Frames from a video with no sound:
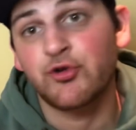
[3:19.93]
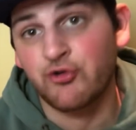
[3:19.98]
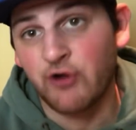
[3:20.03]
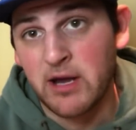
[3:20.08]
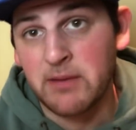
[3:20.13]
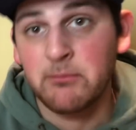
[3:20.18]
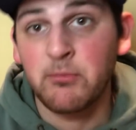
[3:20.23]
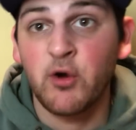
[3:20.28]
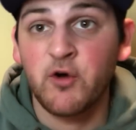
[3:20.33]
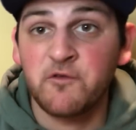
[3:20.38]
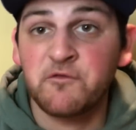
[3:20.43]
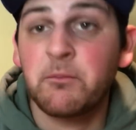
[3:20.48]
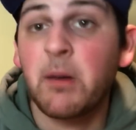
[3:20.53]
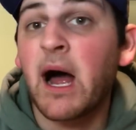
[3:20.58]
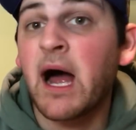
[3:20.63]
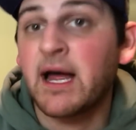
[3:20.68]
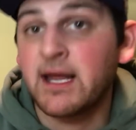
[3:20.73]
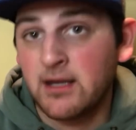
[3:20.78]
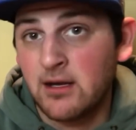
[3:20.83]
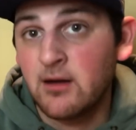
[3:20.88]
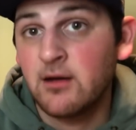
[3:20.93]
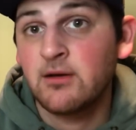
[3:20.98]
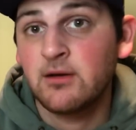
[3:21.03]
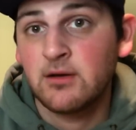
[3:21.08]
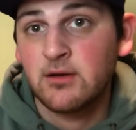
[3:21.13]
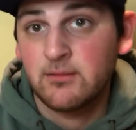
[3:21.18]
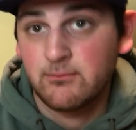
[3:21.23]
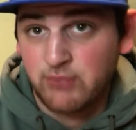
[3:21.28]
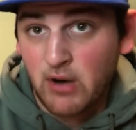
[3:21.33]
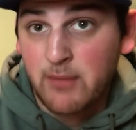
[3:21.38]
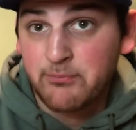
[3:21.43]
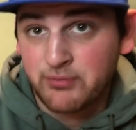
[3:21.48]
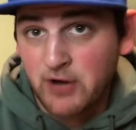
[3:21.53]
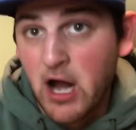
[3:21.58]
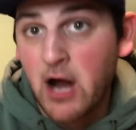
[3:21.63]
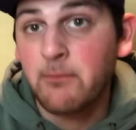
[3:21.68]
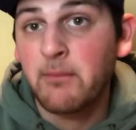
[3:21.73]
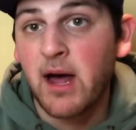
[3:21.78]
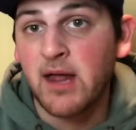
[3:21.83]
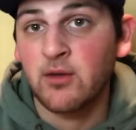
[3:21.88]
Great move by Brett
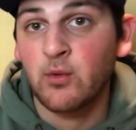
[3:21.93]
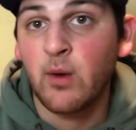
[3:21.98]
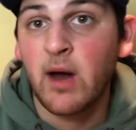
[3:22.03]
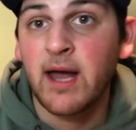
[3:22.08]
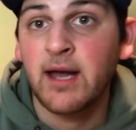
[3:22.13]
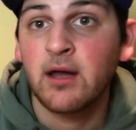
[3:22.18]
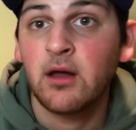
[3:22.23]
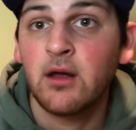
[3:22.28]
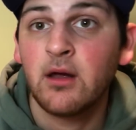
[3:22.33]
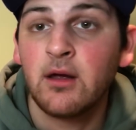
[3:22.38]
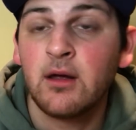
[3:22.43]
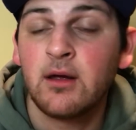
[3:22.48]
Brown, by the way.